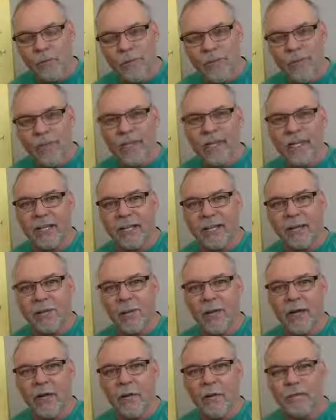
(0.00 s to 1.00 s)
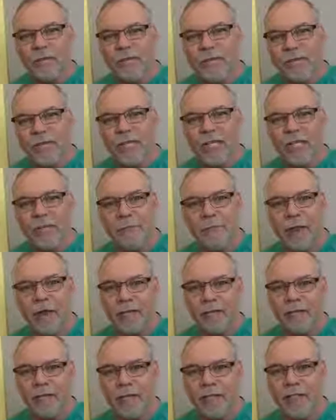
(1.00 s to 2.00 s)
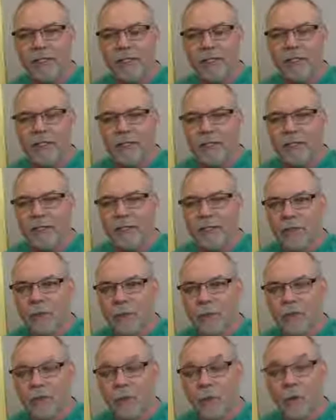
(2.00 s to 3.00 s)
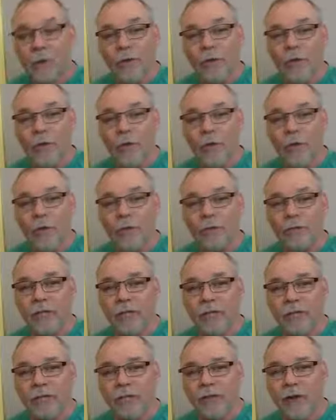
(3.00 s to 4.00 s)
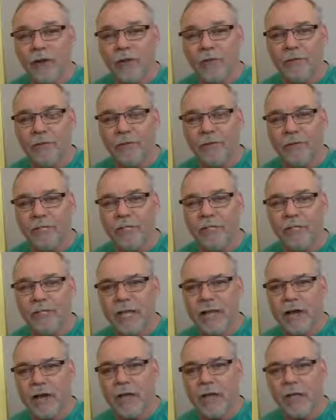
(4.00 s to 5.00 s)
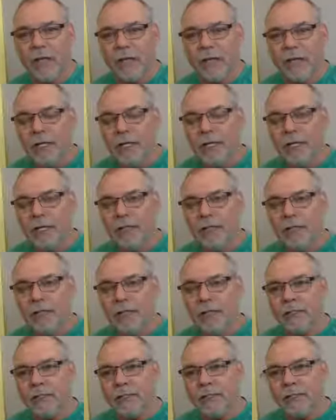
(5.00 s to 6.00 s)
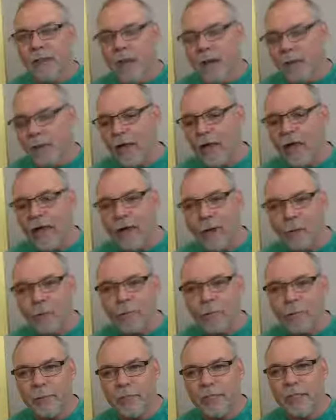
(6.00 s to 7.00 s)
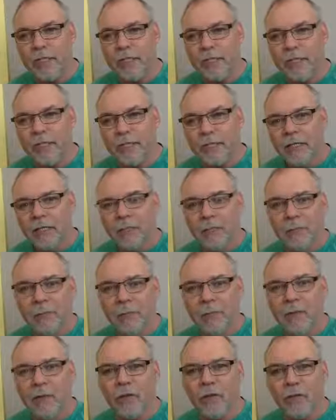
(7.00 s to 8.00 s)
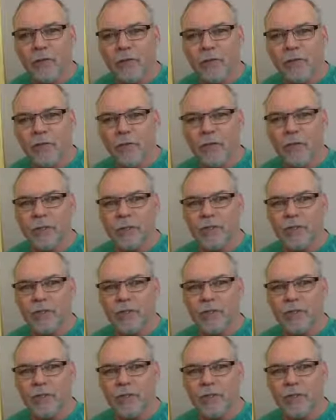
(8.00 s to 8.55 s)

think, the way I was thinking back then was nowhere near what I've evolved to thinking now. And how that helps me is it propels me to a